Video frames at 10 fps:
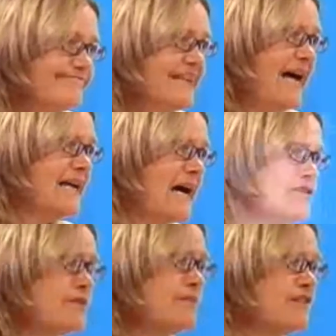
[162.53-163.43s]

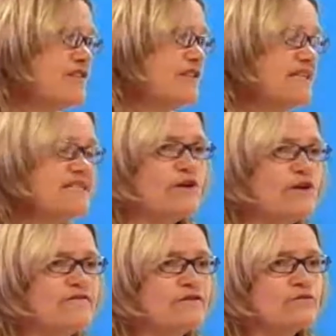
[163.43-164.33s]
Accountability is one
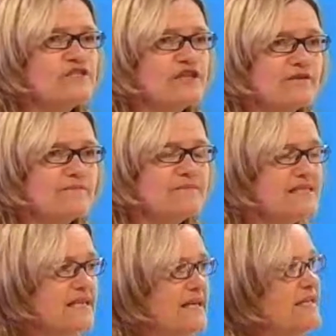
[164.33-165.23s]
of those terms
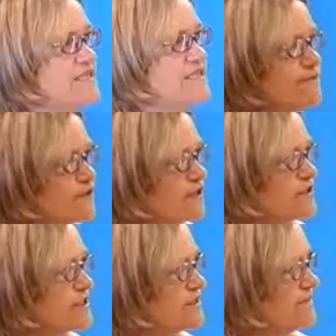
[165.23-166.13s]
difficult
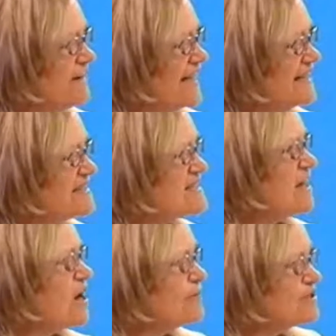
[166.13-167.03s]
to define. It's a
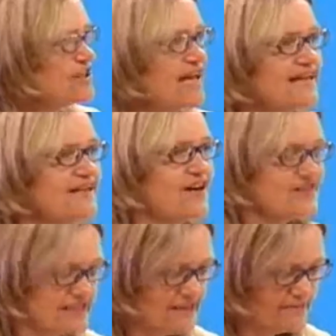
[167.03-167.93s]
garbage can
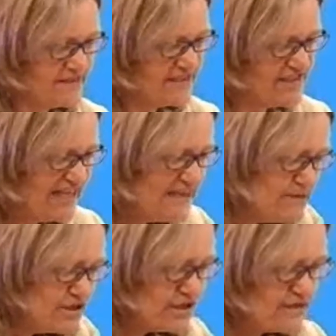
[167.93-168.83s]
concept. It's
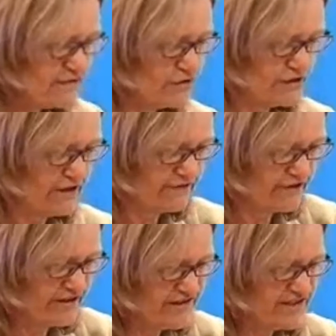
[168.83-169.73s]
images of good
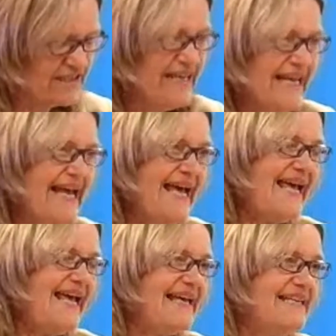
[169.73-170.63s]
governance.
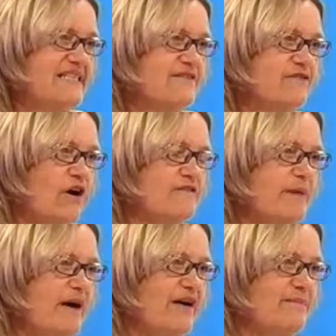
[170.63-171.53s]
It involves
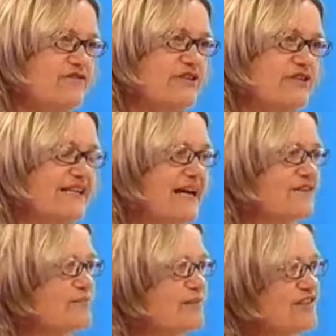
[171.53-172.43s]
parliamentary
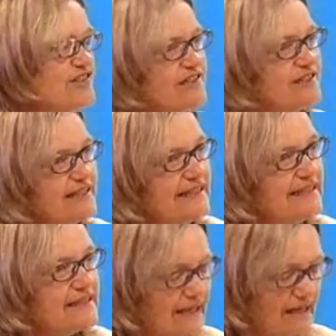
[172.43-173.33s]
accountability,
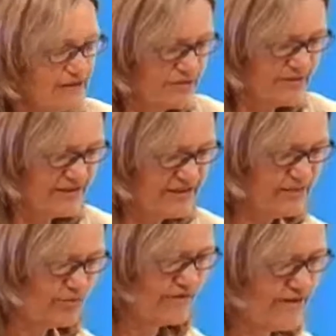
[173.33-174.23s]
legal accountability,
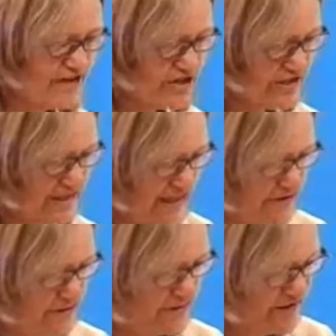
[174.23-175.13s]
professional
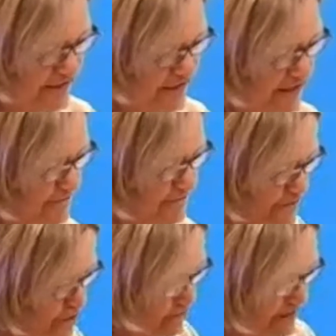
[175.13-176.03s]
accountability,
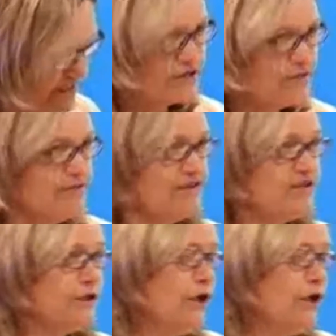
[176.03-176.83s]
individual accountability,